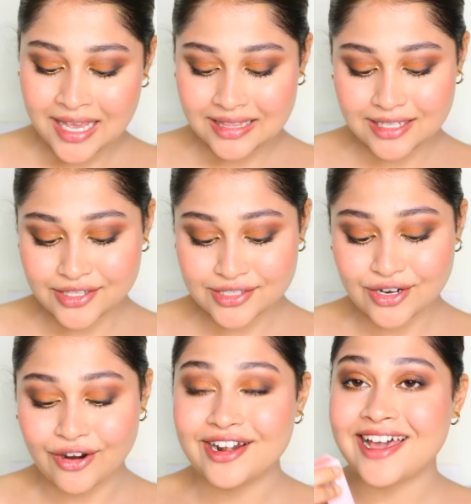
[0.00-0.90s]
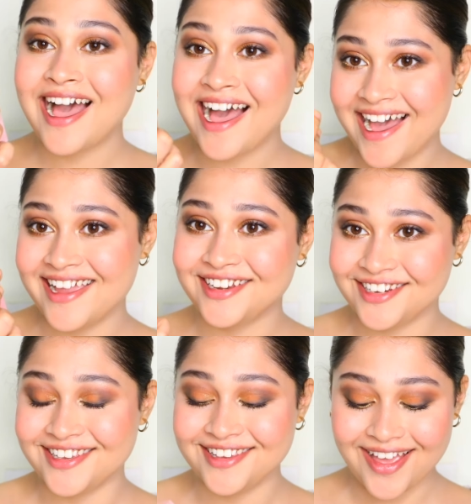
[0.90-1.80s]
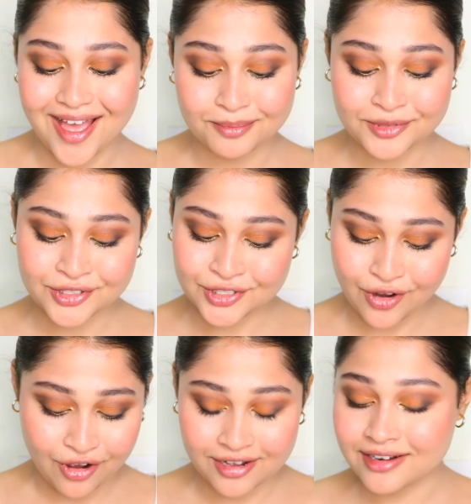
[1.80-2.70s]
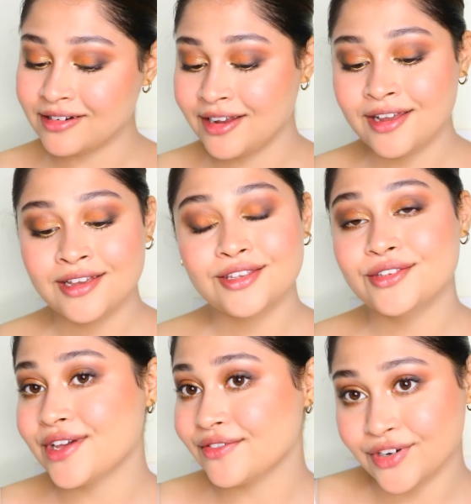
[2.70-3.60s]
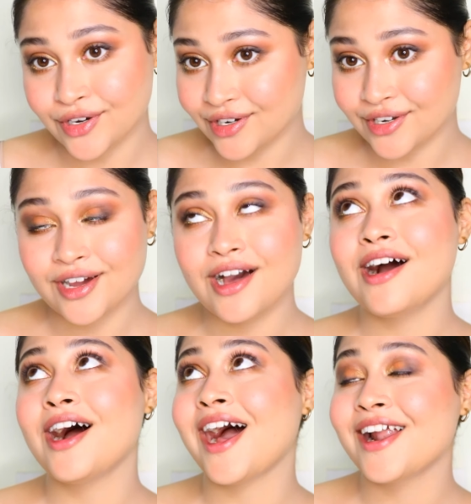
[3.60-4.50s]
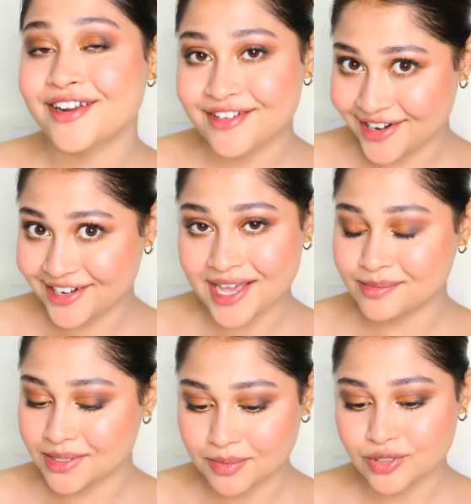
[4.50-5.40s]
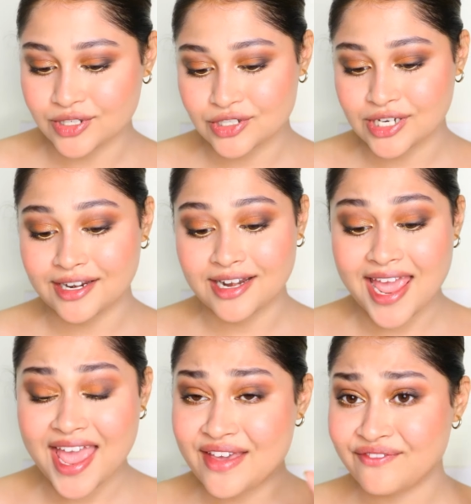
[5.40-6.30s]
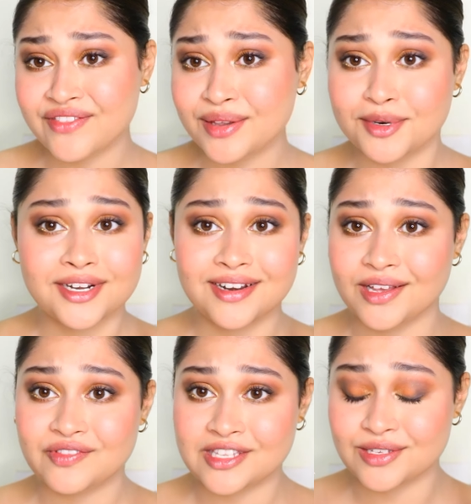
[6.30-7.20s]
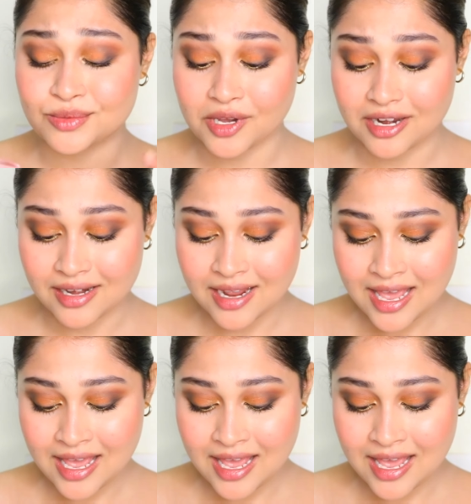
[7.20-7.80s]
This is called High Tea. I'm sure you have heard 100 times about this shade. Everybody loves this one.